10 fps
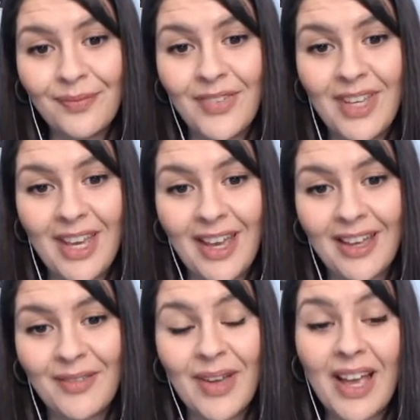Yeah,
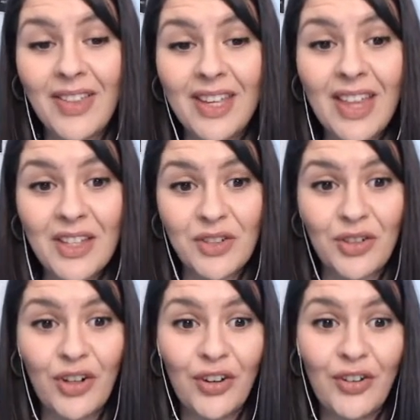um, I think so, that's
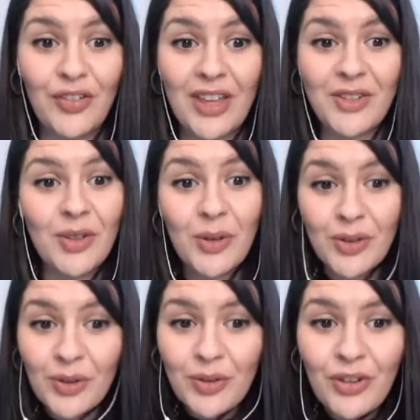true. That's so
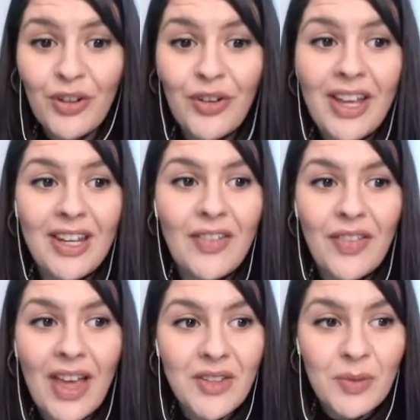so true, and
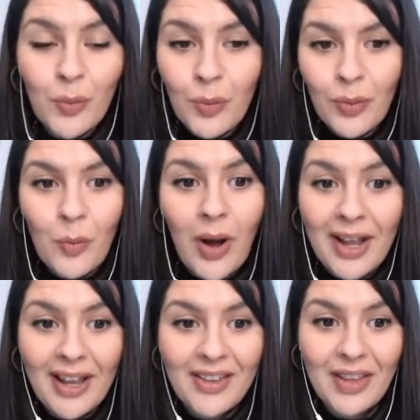that's
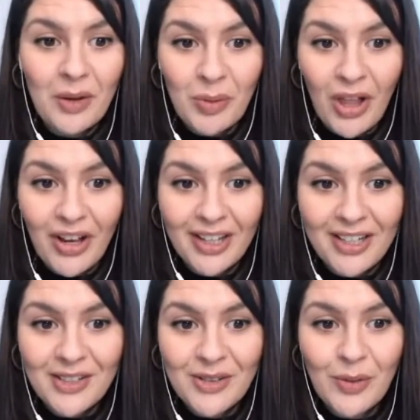why I think
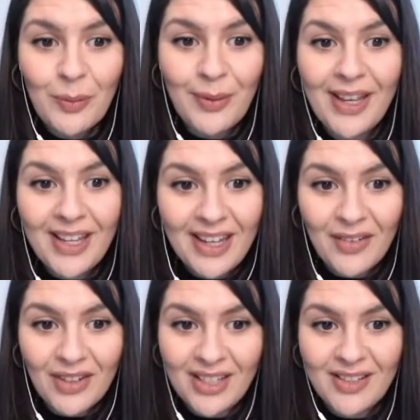blogging is so big
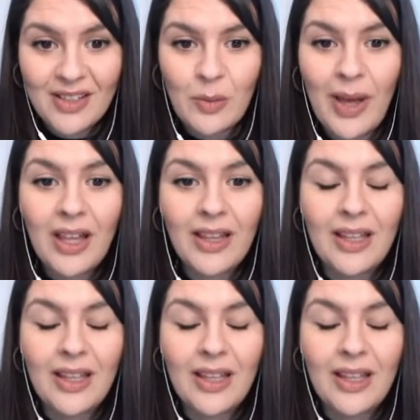nowadays as well.